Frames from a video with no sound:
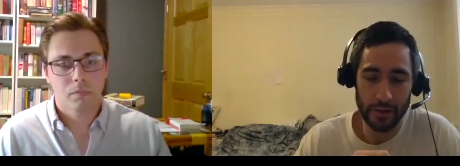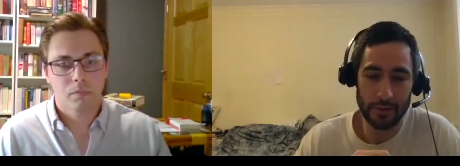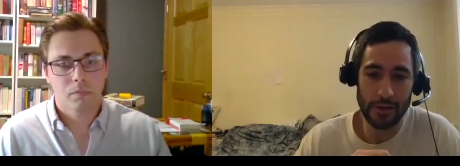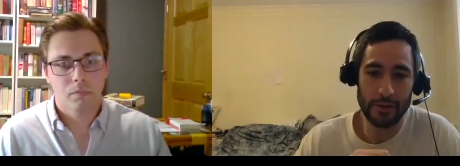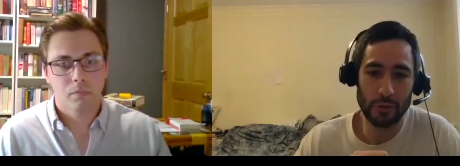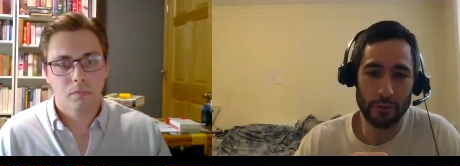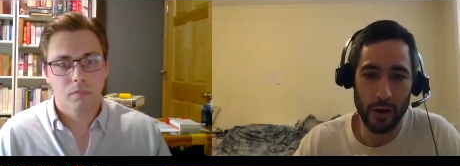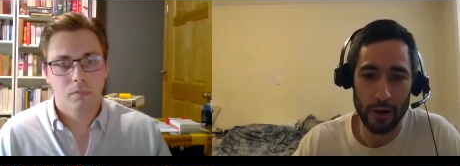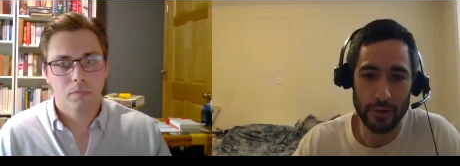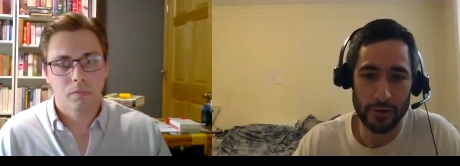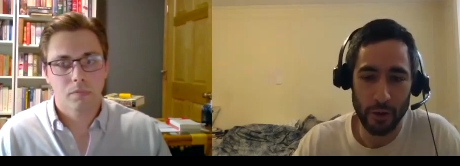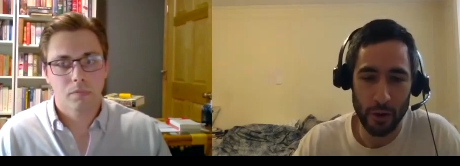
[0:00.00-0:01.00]
Speaker 1: insofar
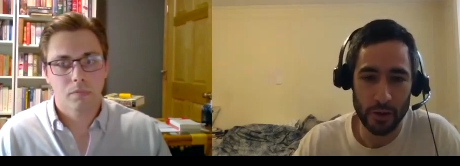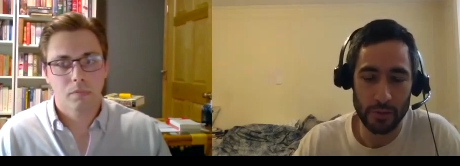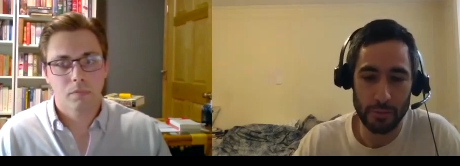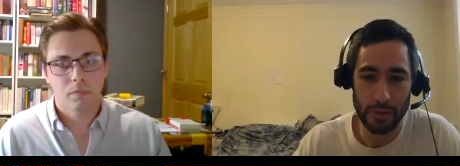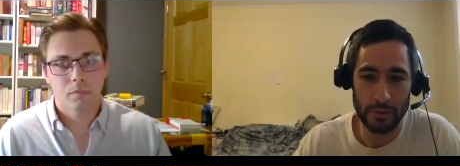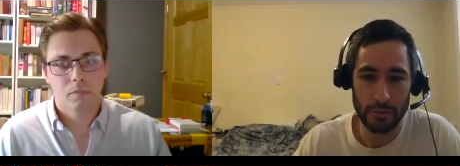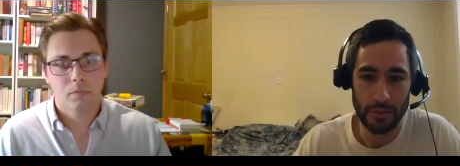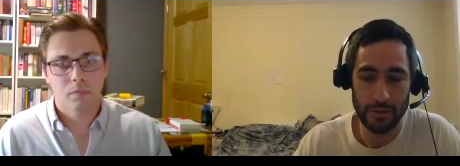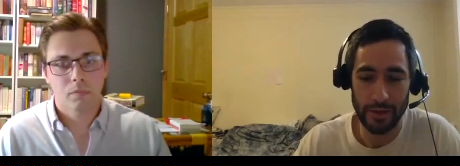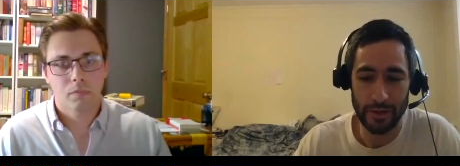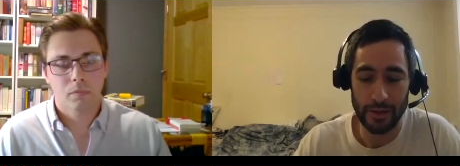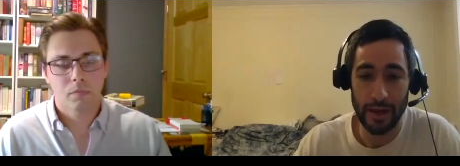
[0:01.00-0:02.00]
as his argument is
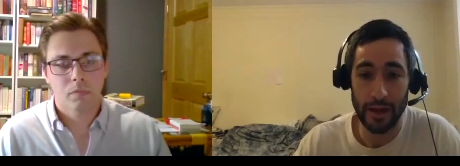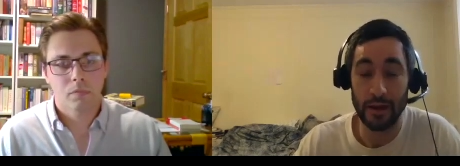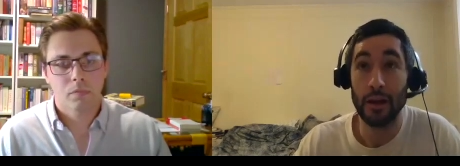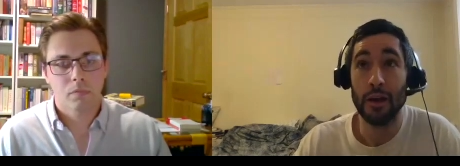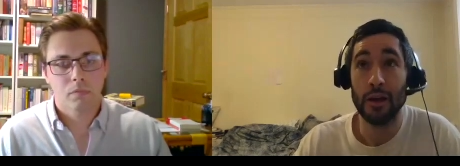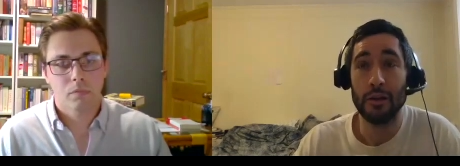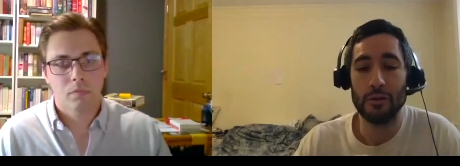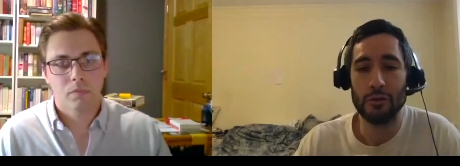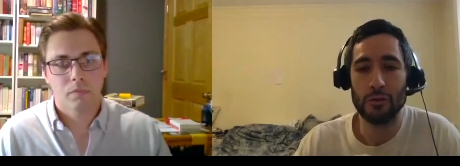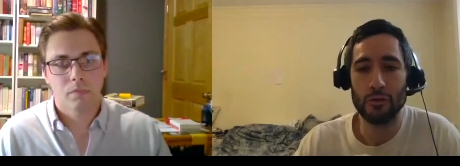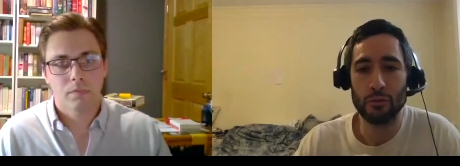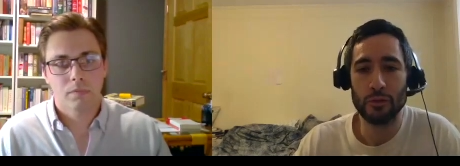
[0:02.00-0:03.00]
like that
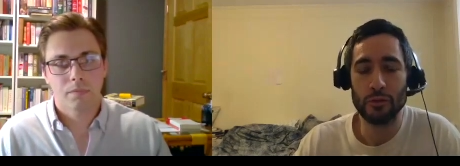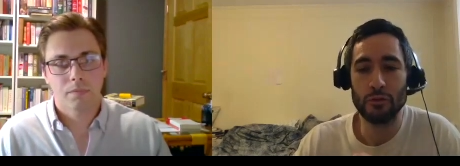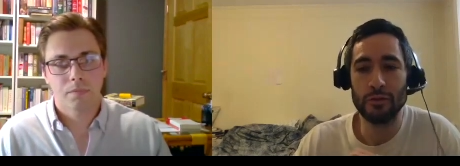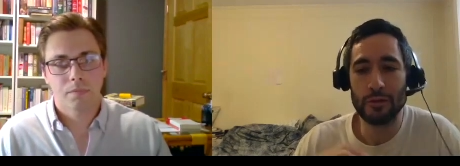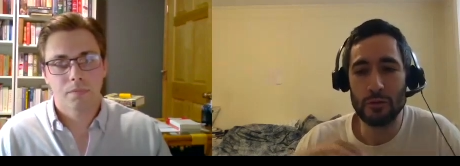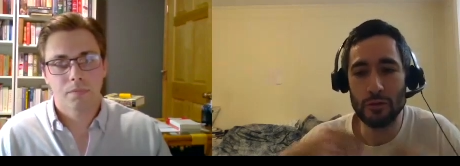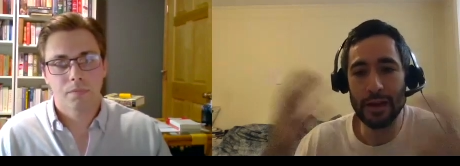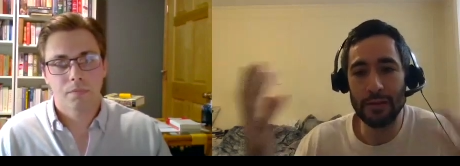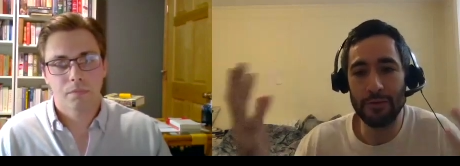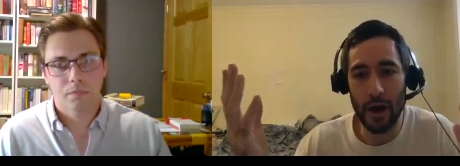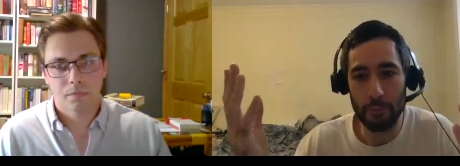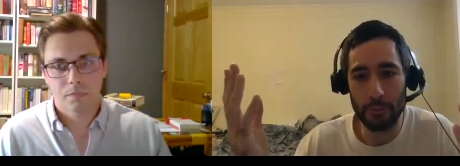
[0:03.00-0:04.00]
you you you
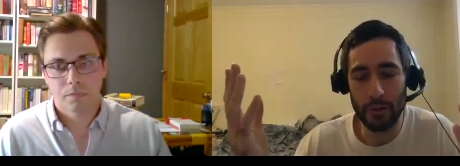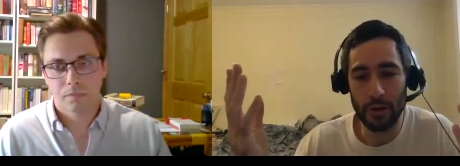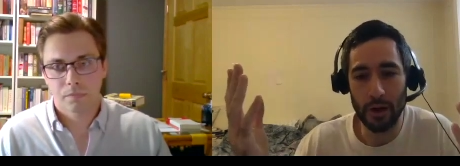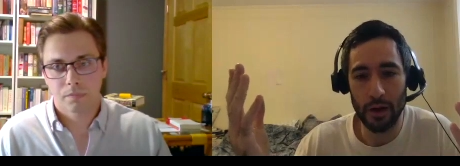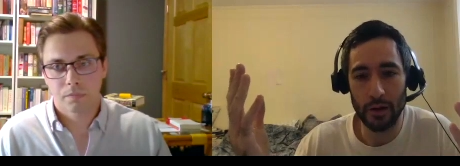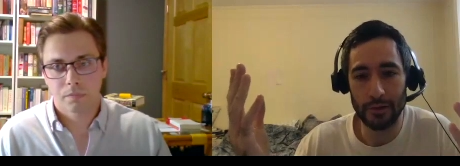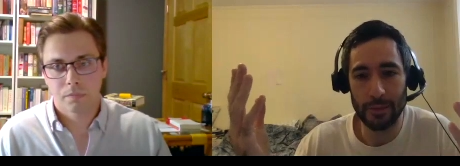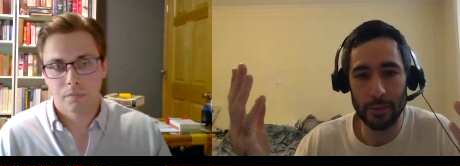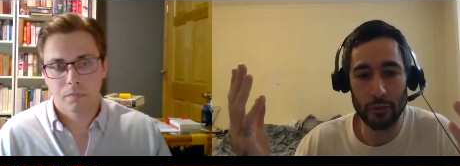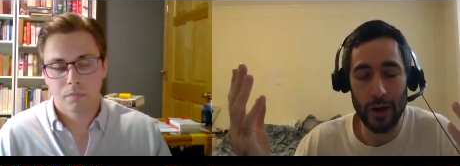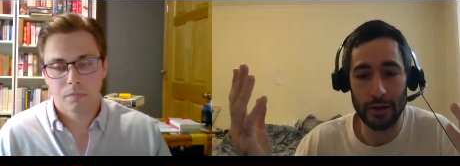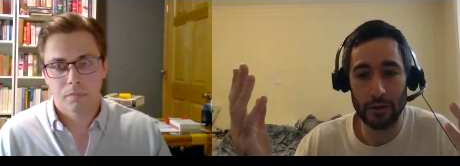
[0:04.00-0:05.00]
give up uh,
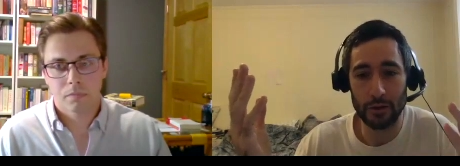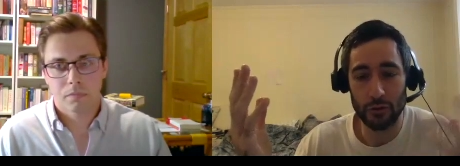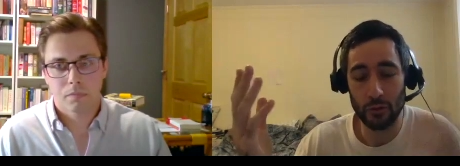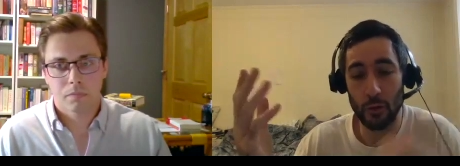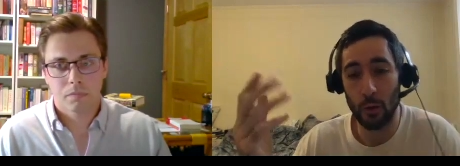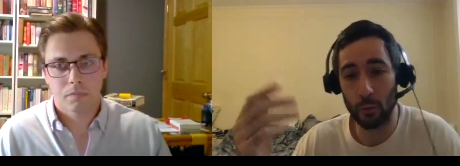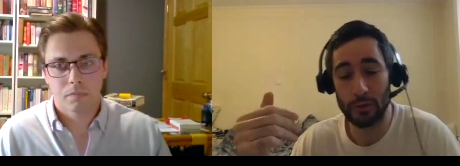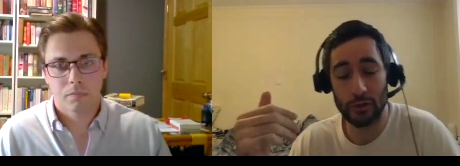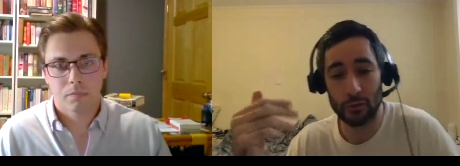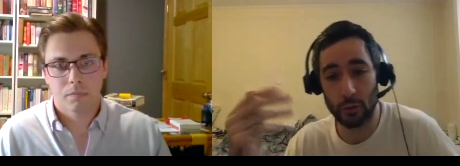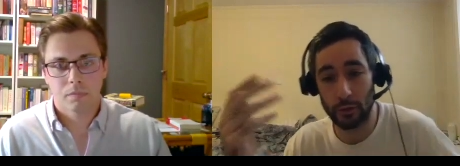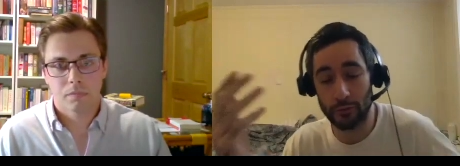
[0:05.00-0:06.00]
democratic control, which is
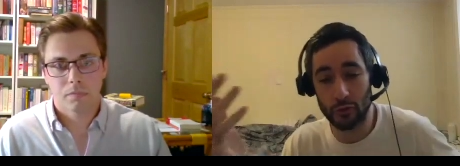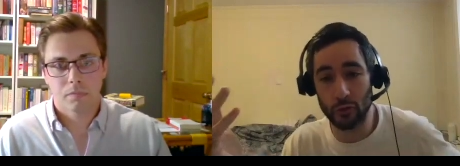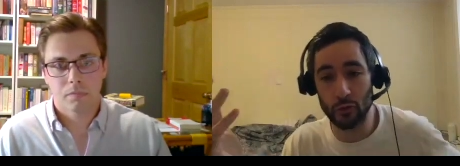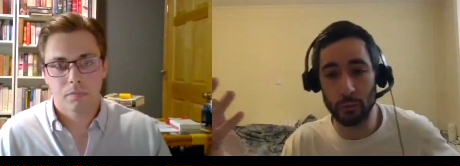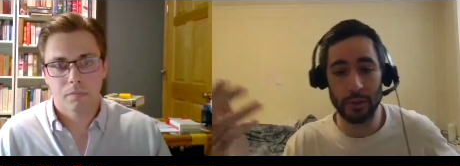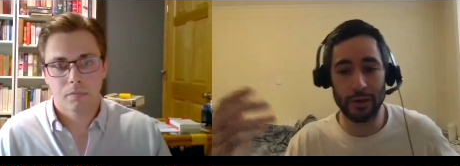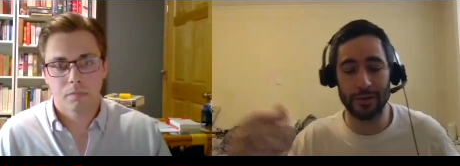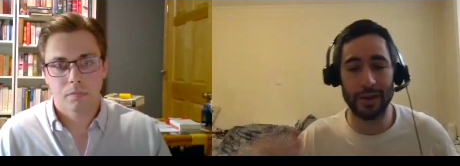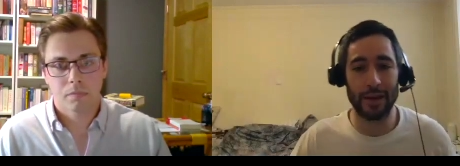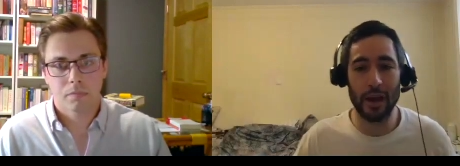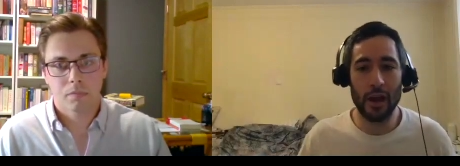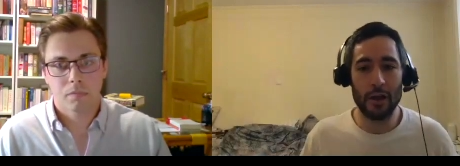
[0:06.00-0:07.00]
sort of true because
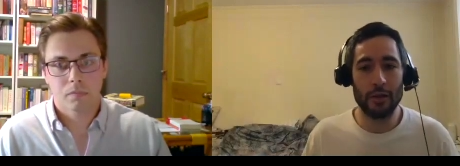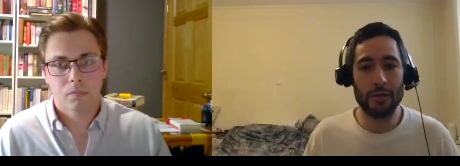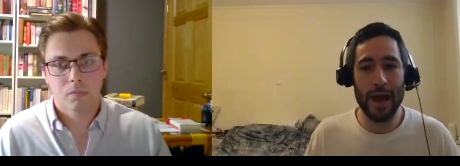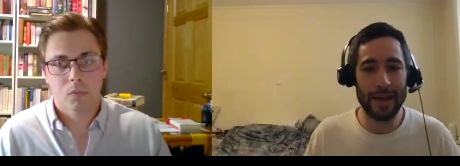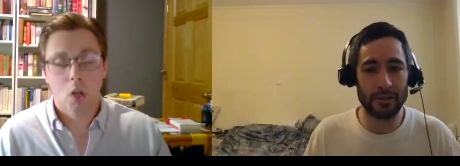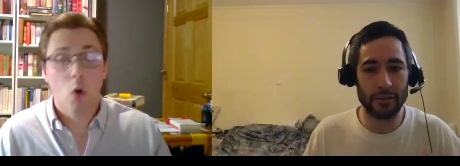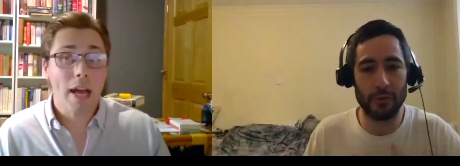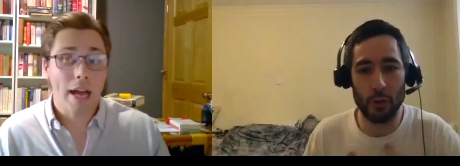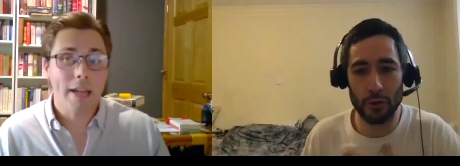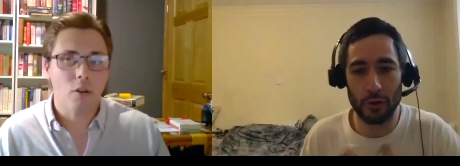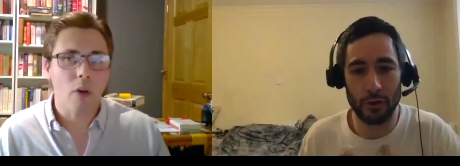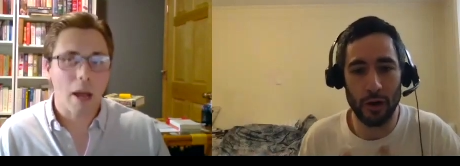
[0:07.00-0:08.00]
like as a oh, yeah,
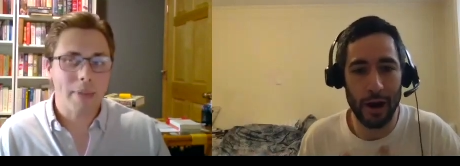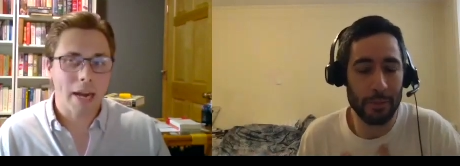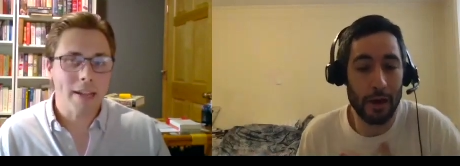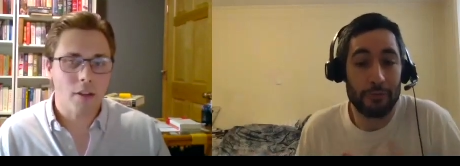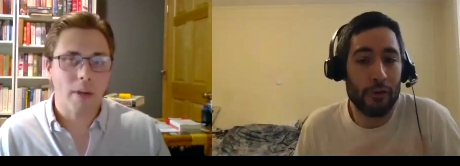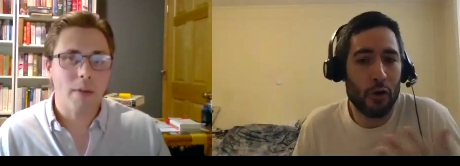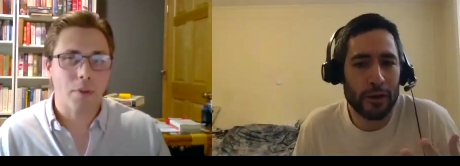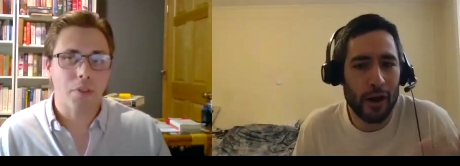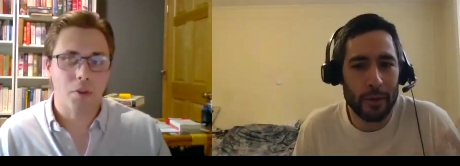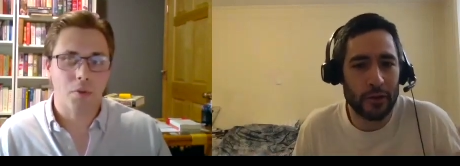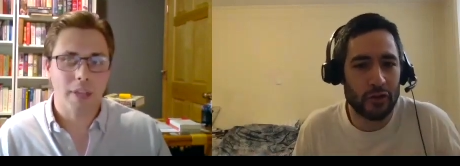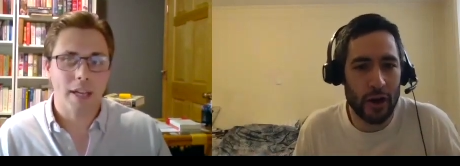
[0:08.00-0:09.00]
voter, I am not voting
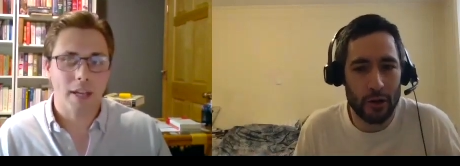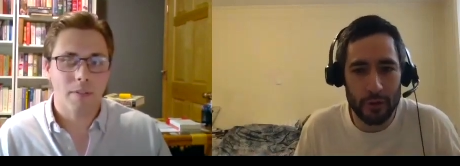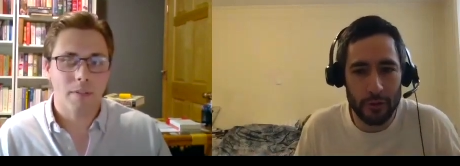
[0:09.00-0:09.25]
on the chair yeah. of the